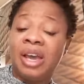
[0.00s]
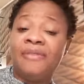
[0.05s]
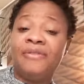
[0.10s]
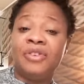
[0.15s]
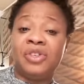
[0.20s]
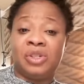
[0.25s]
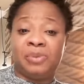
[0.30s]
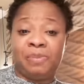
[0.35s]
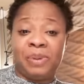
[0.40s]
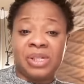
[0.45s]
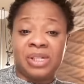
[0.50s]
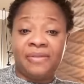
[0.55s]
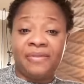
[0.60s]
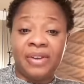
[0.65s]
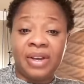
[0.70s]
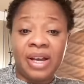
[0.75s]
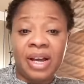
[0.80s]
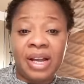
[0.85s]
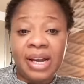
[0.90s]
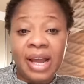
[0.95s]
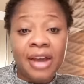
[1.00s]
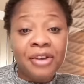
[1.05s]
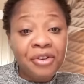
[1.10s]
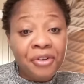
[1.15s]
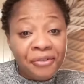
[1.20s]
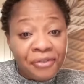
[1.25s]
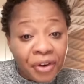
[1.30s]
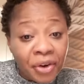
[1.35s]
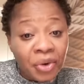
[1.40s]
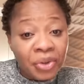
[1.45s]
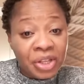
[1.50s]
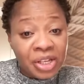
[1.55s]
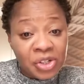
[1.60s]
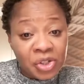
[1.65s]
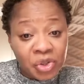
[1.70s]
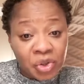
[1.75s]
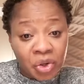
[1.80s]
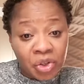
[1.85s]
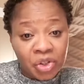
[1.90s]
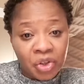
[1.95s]
gave you specifically, and you follow the
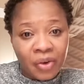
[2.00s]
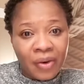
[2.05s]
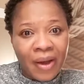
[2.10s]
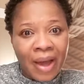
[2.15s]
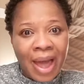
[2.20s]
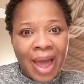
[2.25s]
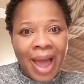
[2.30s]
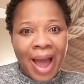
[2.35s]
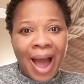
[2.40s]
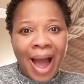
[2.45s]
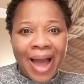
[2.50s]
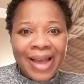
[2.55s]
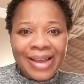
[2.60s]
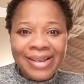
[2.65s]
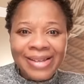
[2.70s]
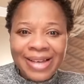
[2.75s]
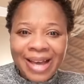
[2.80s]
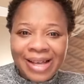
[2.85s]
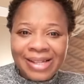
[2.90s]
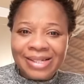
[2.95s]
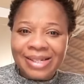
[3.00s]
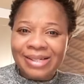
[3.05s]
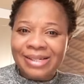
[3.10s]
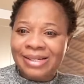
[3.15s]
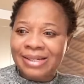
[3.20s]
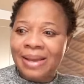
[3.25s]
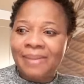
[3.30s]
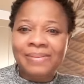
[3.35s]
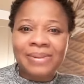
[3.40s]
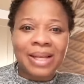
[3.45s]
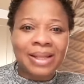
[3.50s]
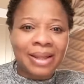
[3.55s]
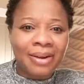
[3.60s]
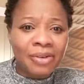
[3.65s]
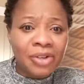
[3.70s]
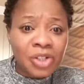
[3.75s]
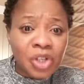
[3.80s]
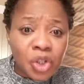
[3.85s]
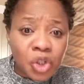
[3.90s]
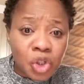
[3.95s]
instruction. And yet it seems that
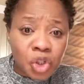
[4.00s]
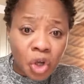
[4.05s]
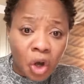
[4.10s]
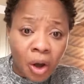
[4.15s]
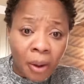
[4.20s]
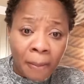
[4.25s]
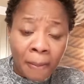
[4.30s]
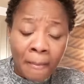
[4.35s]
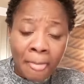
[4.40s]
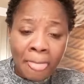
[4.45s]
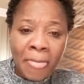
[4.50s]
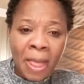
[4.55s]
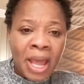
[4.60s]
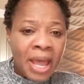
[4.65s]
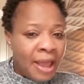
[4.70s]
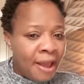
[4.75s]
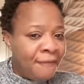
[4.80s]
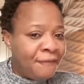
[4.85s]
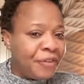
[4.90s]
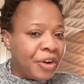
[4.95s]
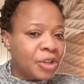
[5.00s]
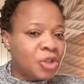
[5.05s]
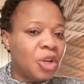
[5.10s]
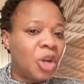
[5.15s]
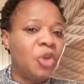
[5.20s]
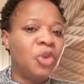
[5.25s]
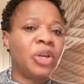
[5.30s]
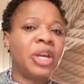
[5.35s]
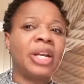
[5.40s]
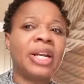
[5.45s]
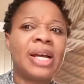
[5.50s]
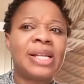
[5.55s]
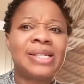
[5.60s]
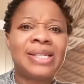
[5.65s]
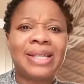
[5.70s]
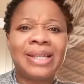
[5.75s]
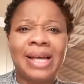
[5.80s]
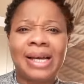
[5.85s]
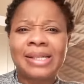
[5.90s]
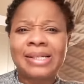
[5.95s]
there is a storm. In fact, you're looking
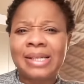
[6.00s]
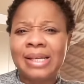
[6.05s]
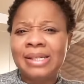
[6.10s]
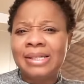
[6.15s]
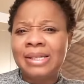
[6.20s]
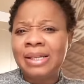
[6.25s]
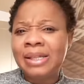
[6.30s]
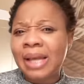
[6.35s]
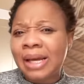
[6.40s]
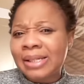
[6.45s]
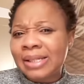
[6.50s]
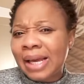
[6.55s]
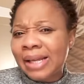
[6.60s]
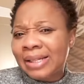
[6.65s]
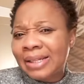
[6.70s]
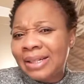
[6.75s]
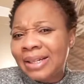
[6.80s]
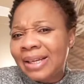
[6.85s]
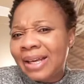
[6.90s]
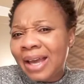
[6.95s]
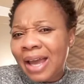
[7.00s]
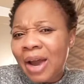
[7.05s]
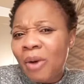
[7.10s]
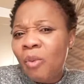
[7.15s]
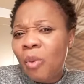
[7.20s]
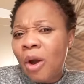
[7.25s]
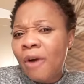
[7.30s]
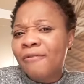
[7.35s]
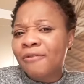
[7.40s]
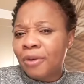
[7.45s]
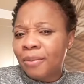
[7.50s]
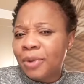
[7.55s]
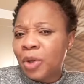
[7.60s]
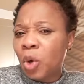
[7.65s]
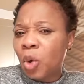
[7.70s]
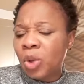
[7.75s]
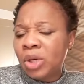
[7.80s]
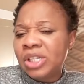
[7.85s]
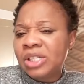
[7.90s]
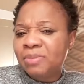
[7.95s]
at it that, is it that I didn't hear well from the
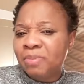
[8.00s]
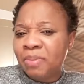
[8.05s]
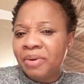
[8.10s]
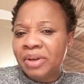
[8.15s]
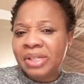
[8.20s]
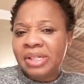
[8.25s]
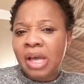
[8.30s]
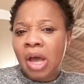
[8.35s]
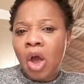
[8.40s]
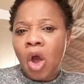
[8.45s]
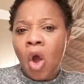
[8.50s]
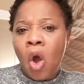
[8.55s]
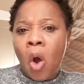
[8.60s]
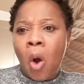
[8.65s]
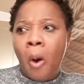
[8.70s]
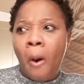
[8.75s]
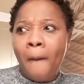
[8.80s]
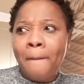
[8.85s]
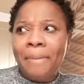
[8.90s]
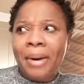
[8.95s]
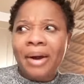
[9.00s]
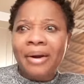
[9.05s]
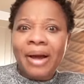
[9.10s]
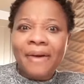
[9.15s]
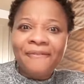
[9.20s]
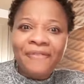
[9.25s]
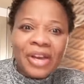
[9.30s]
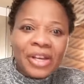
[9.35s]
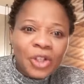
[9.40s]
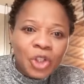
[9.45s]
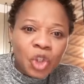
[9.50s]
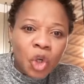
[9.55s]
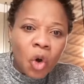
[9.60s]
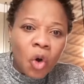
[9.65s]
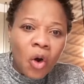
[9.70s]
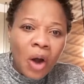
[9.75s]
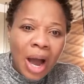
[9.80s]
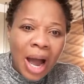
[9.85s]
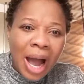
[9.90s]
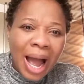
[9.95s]
Holy Spirit? Or
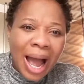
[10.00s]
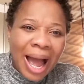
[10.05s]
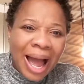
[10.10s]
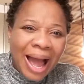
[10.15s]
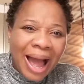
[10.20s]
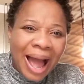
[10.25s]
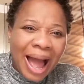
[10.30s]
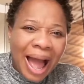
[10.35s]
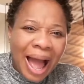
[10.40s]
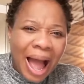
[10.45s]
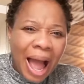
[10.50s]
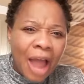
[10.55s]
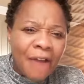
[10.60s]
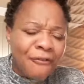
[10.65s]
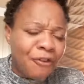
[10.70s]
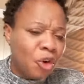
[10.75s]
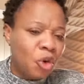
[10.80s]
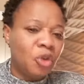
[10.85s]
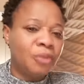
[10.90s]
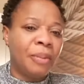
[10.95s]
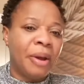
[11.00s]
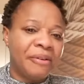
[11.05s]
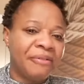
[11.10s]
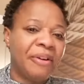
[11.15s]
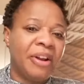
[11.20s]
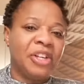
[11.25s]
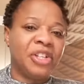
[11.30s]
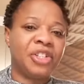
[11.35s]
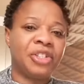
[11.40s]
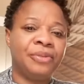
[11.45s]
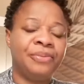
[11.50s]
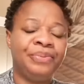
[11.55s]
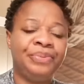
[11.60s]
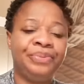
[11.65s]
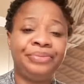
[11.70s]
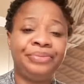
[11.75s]
paraventure, I followed my flesh